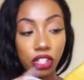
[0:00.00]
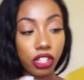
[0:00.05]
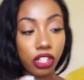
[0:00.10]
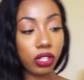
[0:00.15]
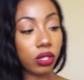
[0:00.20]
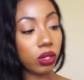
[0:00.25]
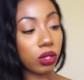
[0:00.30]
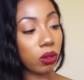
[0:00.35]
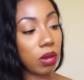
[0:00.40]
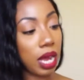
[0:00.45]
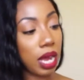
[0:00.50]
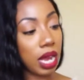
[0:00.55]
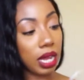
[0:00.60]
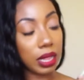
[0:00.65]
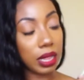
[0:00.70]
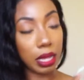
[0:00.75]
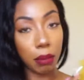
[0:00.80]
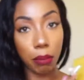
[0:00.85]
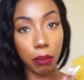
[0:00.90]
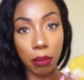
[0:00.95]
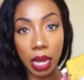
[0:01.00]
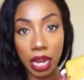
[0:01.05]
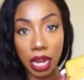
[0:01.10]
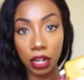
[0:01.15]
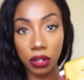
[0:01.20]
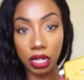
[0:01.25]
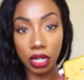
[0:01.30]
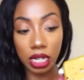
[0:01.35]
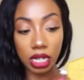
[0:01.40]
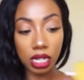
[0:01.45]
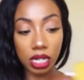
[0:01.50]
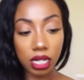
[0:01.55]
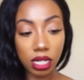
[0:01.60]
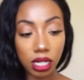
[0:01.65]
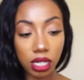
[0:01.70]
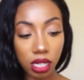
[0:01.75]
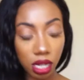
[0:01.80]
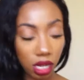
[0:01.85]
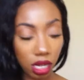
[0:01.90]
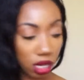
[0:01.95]
to add the batteries.
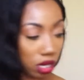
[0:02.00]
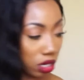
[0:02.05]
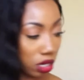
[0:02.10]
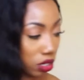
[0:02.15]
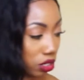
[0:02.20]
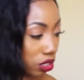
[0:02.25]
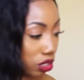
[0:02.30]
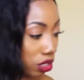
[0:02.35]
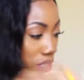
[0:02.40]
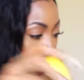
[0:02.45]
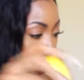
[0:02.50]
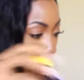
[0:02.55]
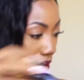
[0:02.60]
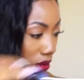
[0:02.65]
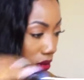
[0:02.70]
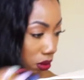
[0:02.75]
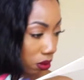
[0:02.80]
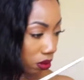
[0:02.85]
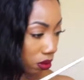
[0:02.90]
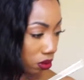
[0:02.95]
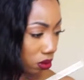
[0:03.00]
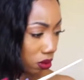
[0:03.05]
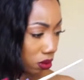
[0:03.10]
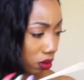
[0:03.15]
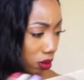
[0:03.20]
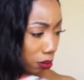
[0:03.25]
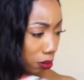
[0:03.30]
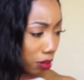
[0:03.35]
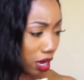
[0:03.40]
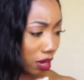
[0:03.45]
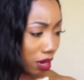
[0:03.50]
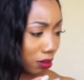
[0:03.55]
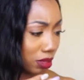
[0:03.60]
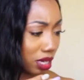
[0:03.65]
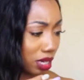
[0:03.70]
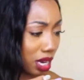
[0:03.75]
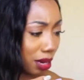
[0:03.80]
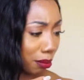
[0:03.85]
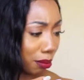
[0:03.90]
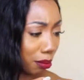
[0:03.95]
So, ooh, the bottom is
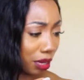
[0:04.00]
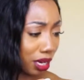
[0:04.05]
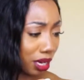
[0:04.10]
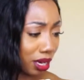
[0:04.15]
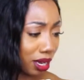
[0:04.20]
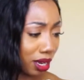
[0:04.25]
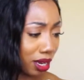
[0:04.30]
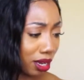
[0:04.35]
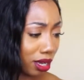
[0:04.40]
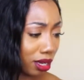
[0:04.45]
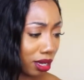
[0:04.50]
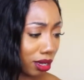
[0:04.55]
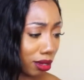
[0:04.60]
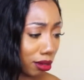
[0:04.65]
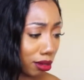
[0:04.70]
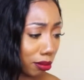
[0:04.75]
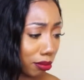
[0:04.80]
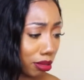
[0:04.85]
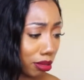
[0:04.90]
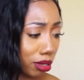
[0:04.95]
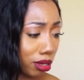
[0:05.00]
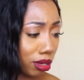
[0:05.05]
kind of beat up.